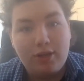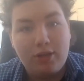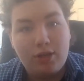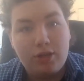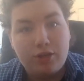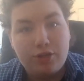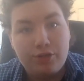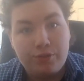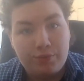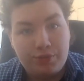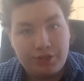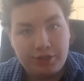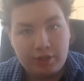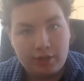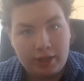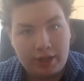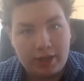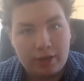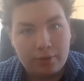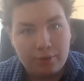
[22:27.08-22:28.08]
you chill
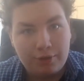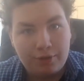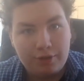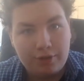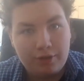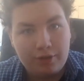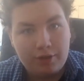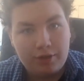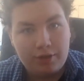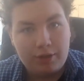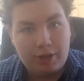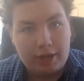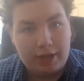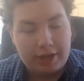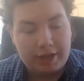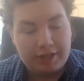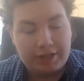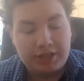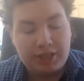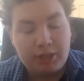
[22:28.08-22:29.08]
out
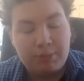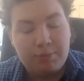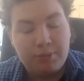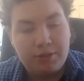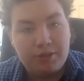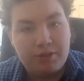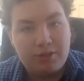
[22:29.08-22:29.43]
and keep it